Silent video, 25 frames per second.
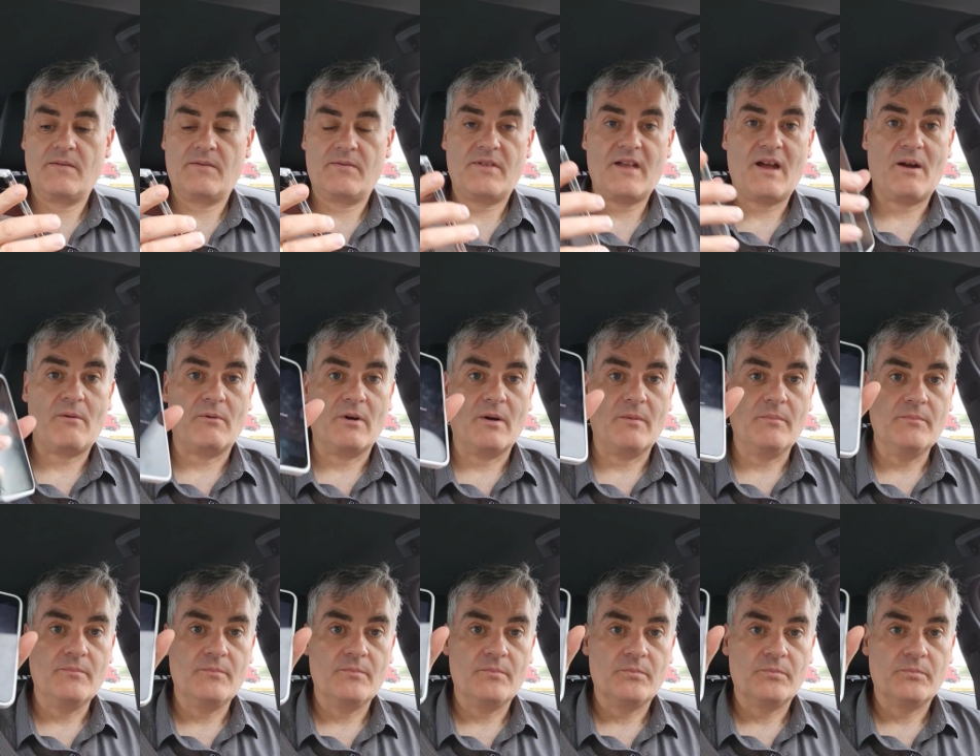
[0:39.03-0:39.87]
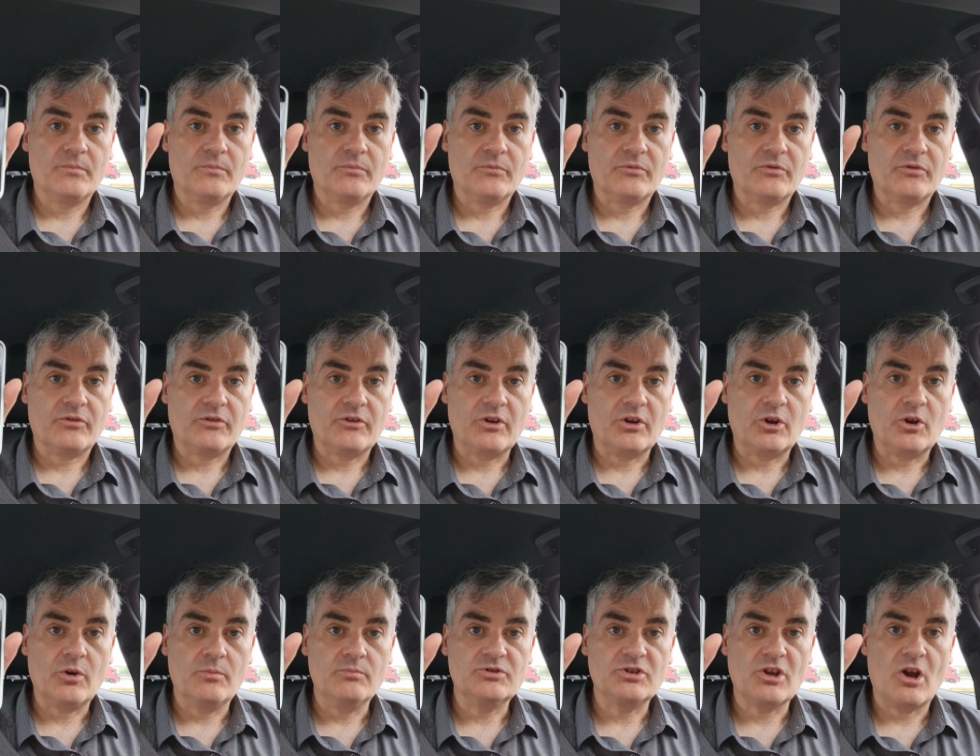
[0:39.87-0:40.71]
that one, that
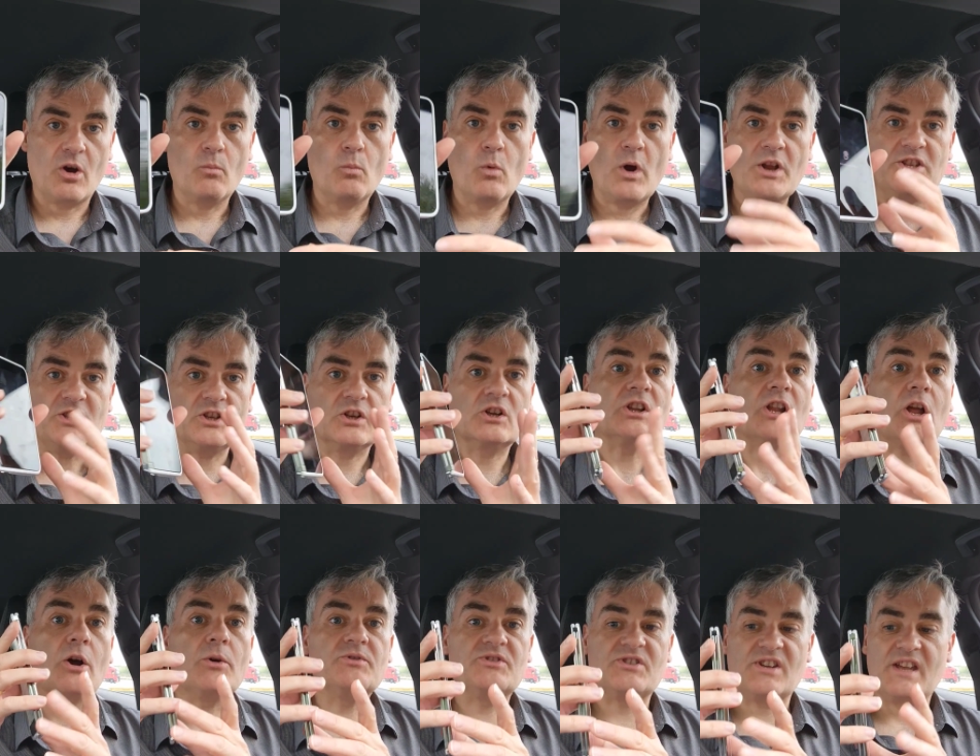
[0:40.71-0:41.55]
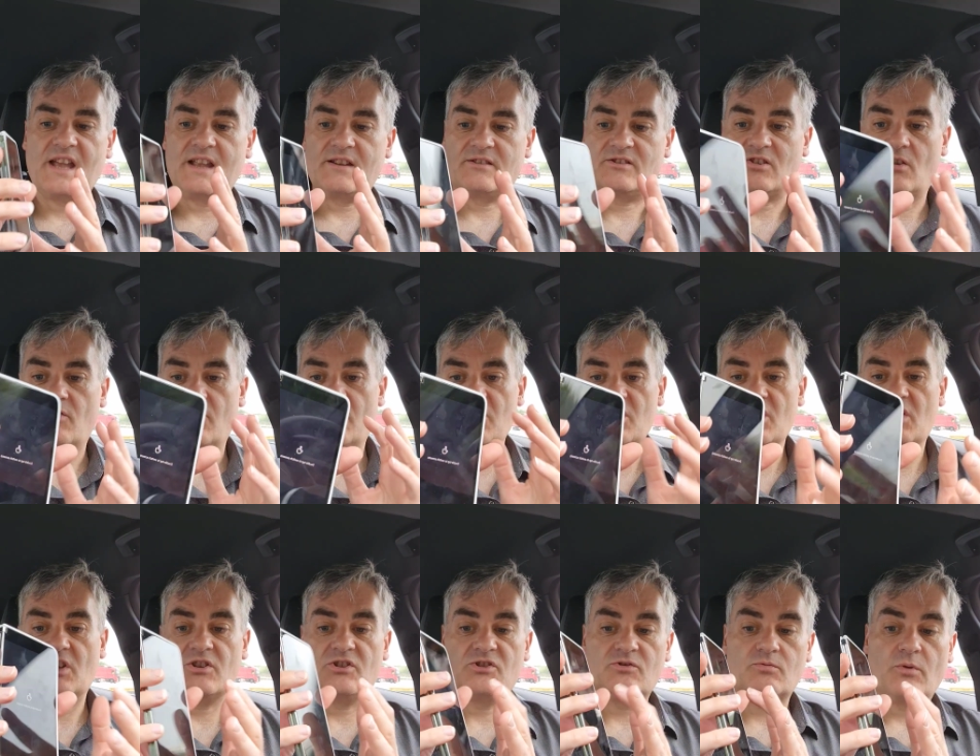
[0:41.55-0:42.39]
comes on when you close it so that you
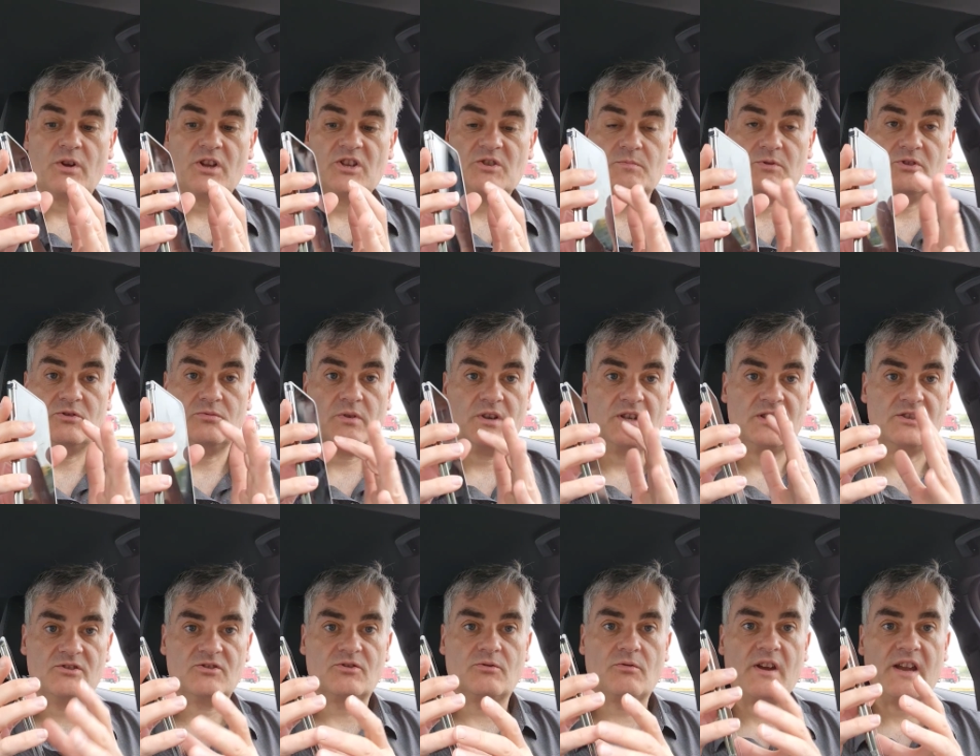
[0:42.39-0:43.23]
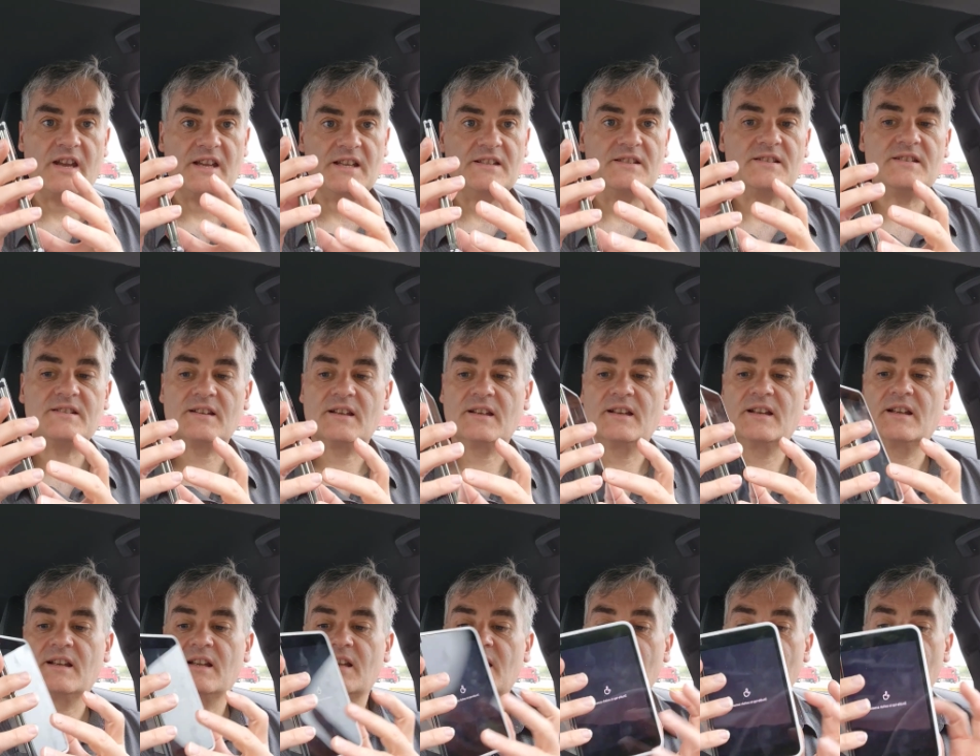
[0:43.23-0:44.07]
can switch between screens,
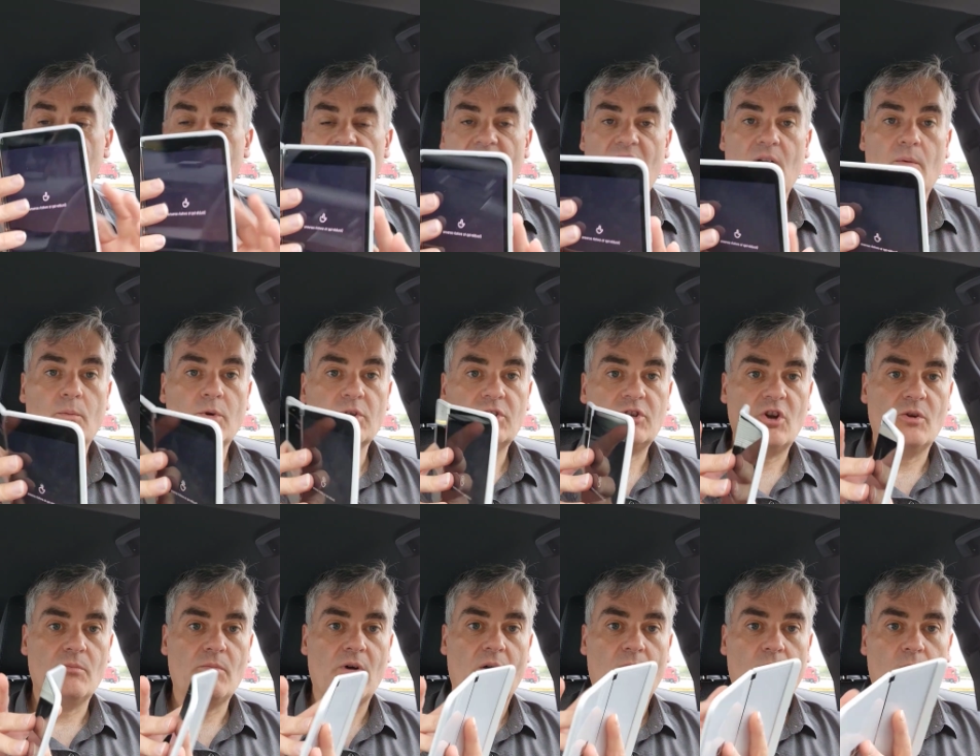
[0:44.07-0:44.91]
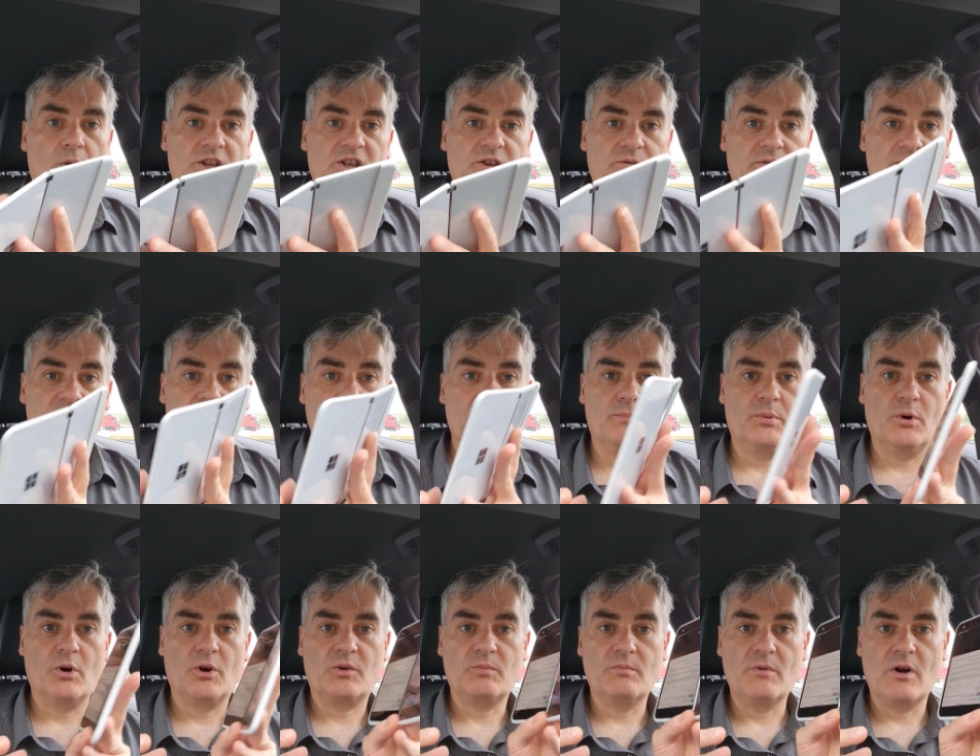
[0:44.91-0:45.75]
would come on when you're in
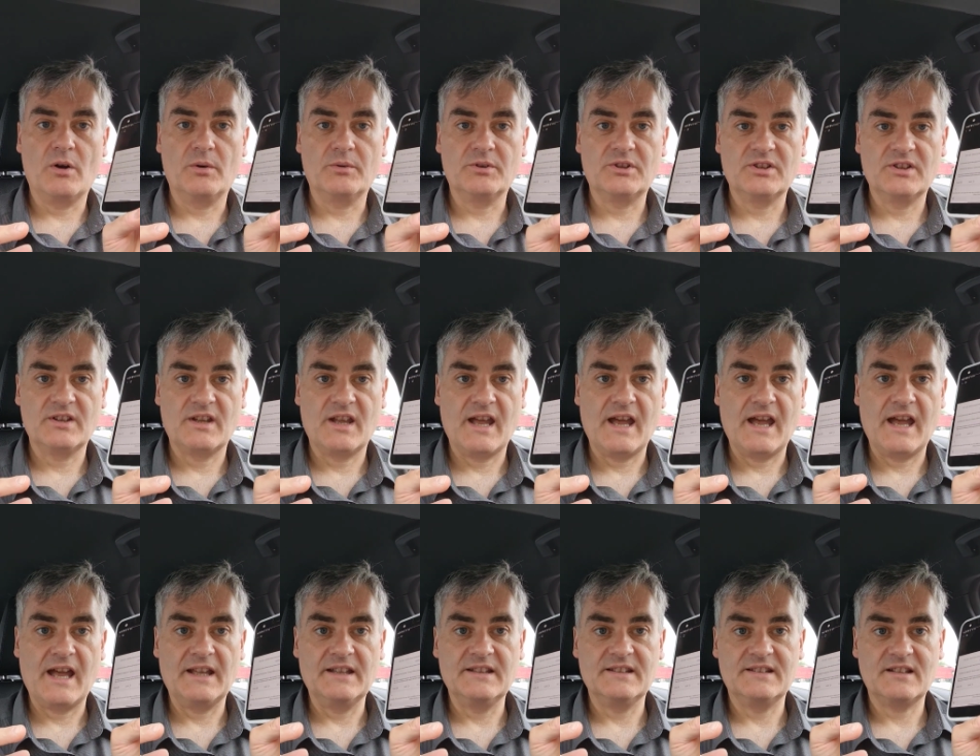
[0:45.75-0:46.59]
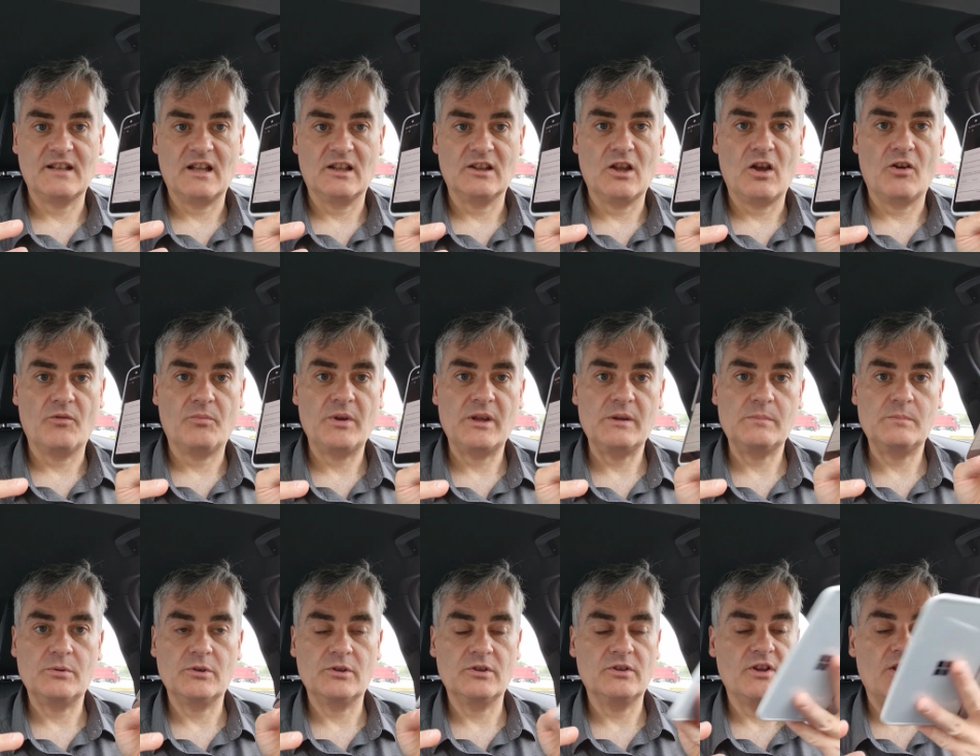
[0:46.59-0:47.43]
book mode and a lot of
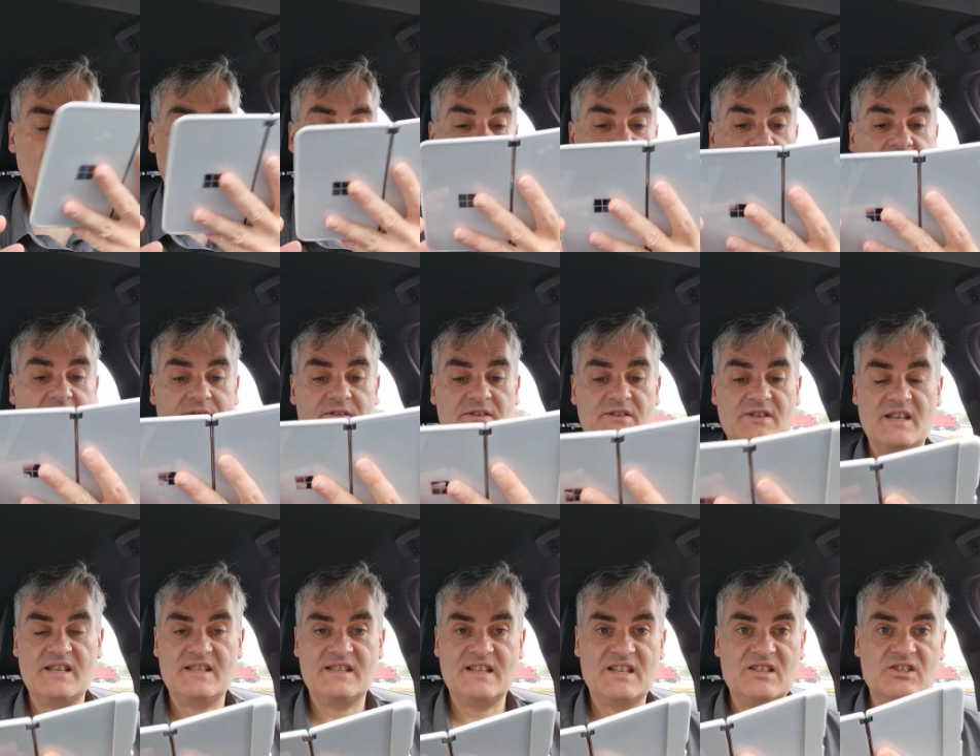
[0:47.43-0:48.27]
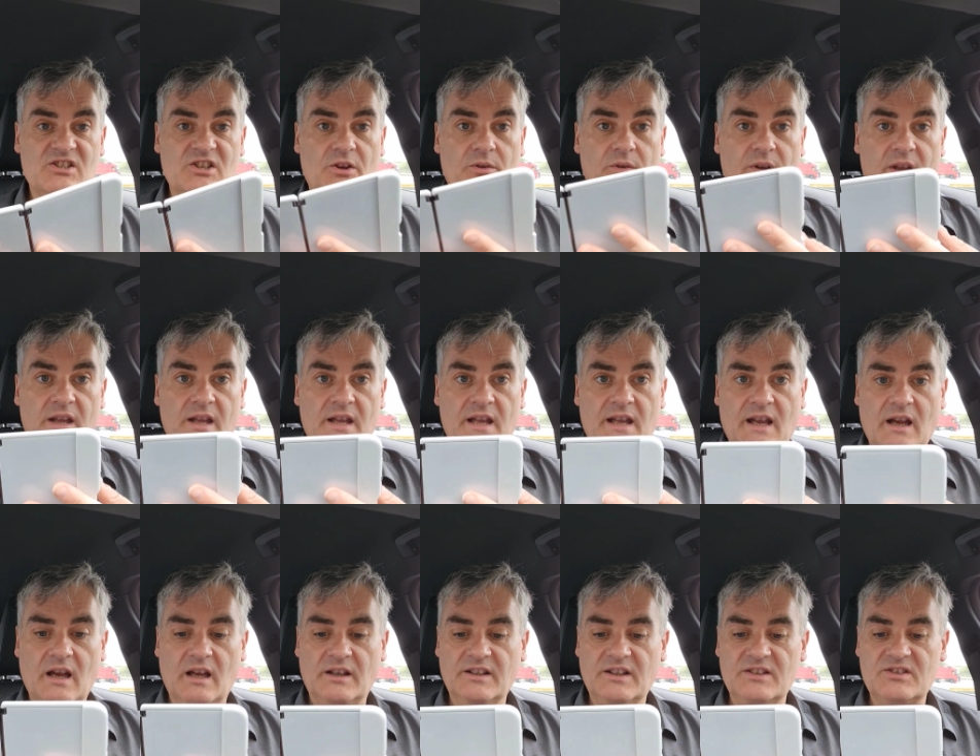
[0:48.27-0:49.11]
people have been having this issue
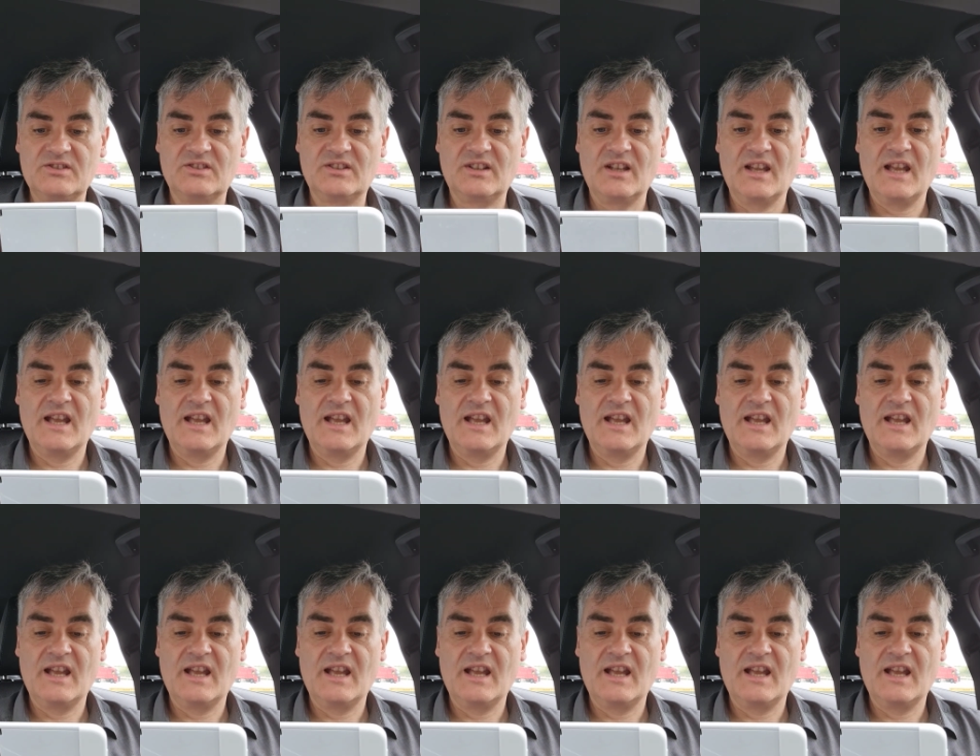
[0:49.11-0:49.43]
and it's